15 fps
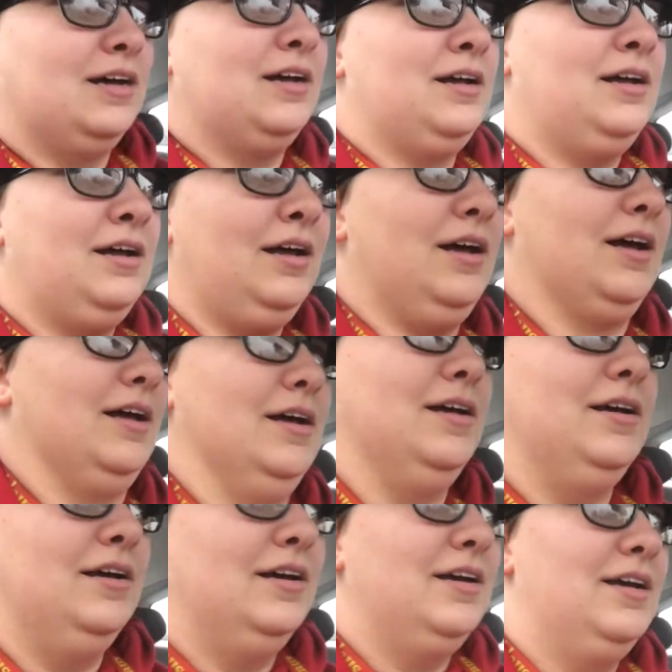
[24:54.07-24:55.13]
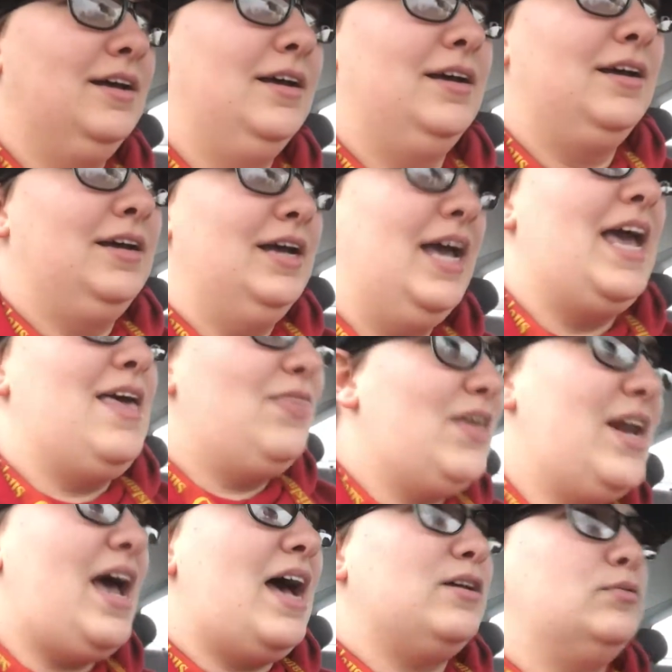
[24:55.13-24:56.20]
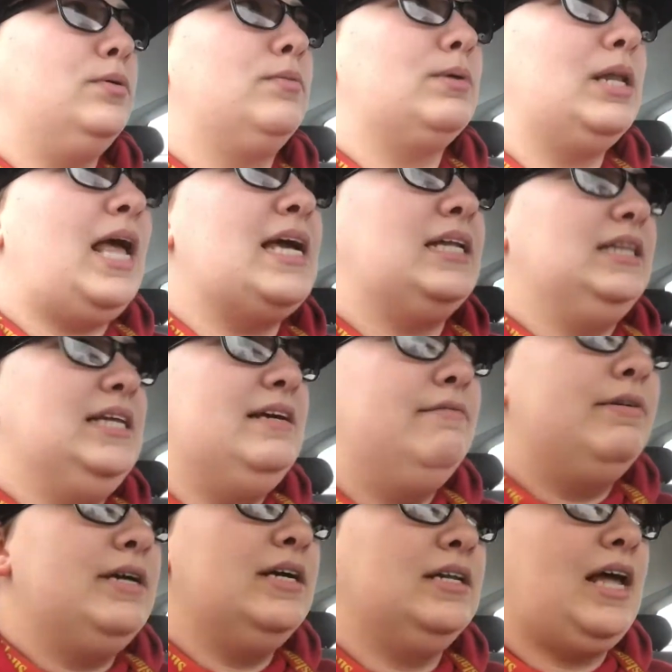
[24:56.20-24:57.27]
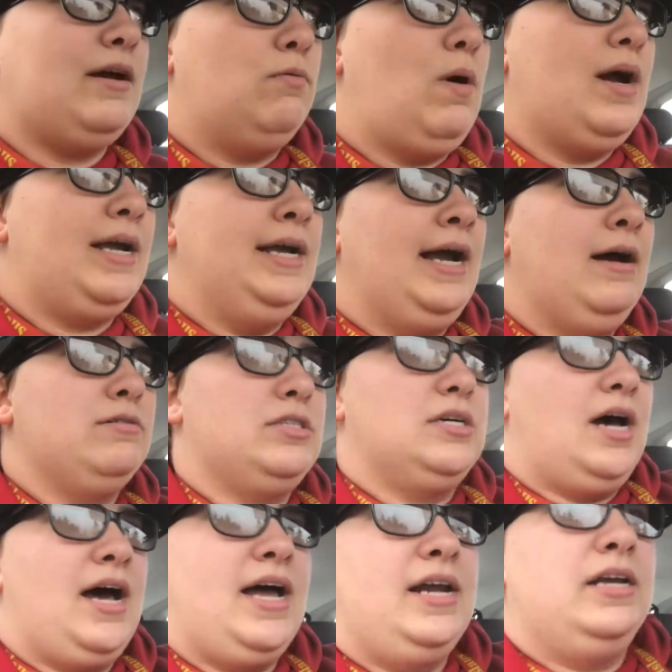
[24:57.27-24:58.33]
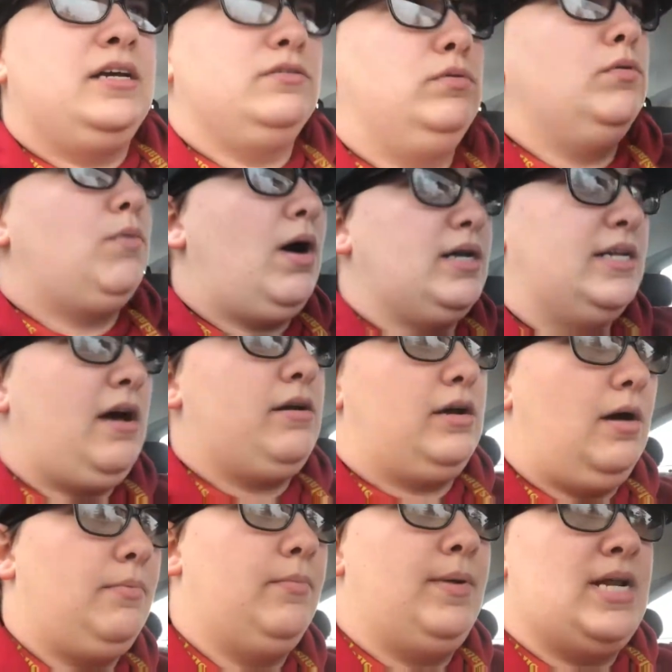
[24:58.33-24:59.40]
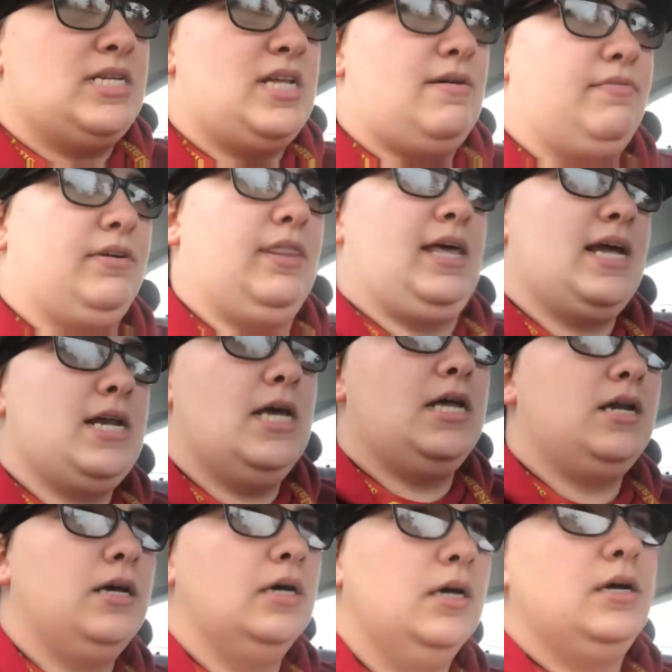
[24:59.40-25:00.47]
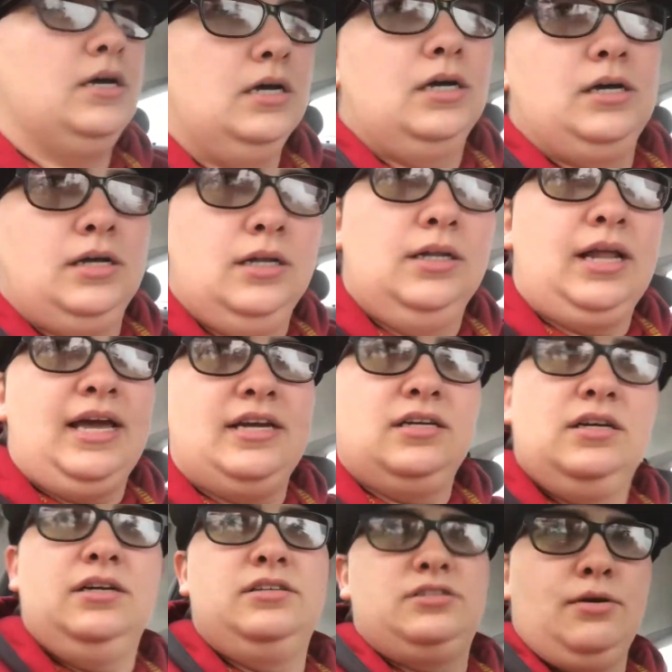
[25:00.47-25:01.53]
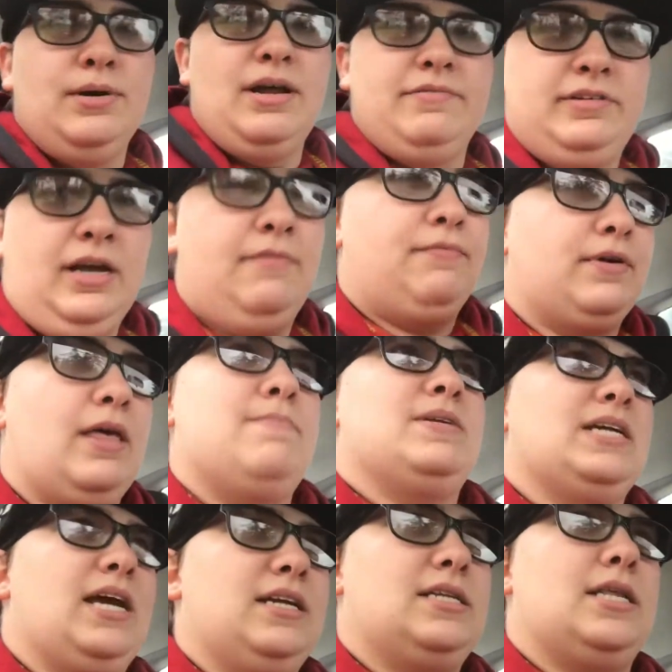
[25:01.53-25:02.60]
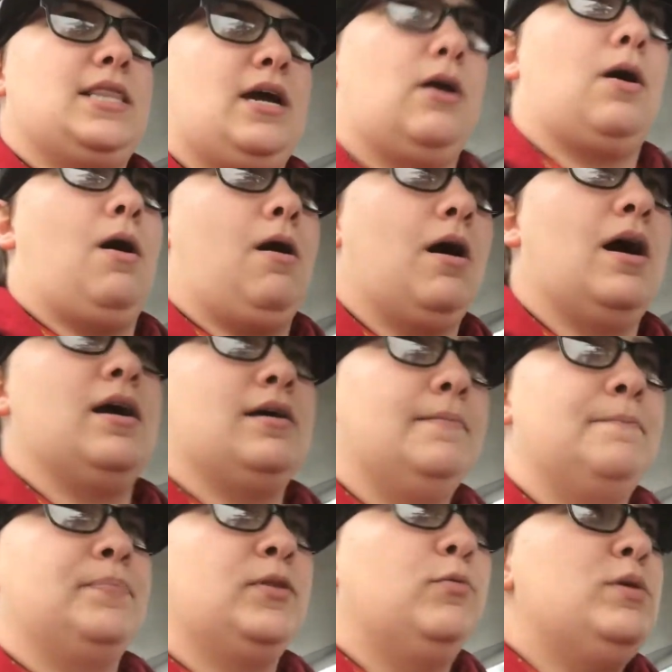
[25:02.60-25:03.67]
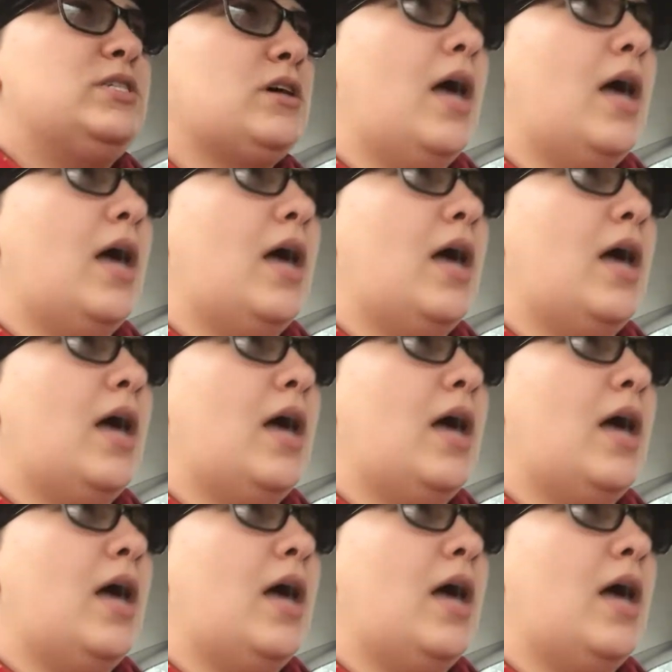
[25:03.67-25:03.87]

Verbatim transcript: huh. And then as we were, like, leaving, like, walking outside, because we walked out a couple minutes after they did, like, so enough time for them to get to their car, we saw